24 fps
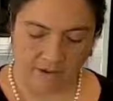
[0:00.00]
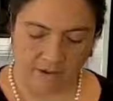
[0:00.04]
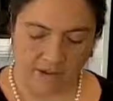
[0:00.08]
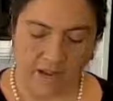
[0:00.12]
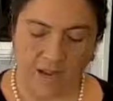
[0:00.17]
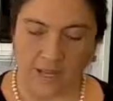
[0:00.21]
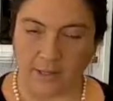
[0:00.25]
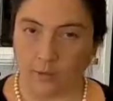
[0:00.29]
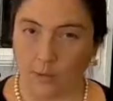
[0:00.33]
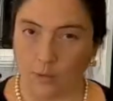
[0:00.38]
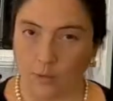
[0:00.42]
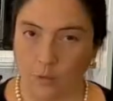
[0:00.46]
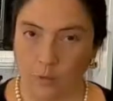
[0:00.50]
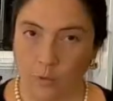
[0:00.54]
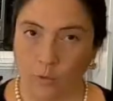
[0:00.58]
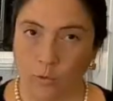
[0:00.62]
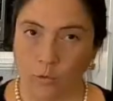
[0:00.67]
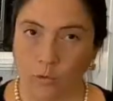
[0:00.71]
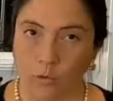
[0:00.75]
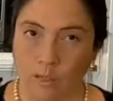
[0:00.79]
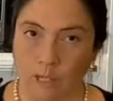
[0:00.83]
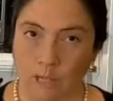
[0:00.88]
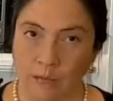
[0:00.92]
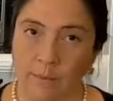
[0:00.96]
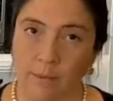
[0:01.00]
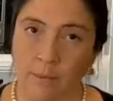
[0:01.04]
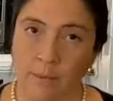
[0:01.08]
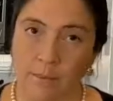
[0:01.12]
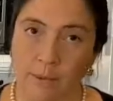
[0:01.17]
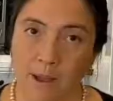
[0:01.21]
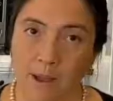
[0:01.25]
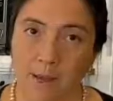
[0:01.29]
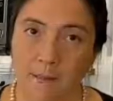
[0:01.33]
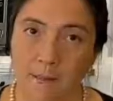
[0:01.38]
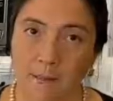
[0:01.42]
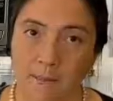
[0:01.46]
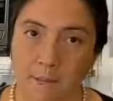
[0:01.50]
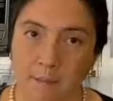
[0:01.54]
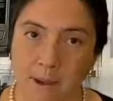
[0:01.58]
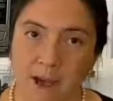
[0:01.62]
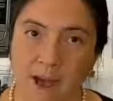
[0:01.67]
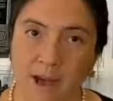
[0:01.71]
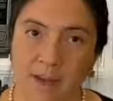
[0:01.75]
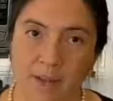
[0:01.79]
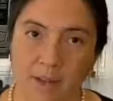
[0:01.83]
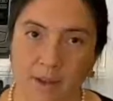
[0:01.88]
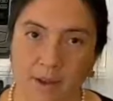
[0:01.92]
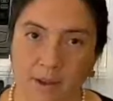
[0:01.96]
And to keep my
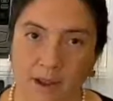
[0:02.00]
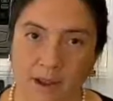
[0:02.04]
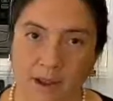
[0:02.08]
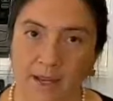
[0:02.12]
mother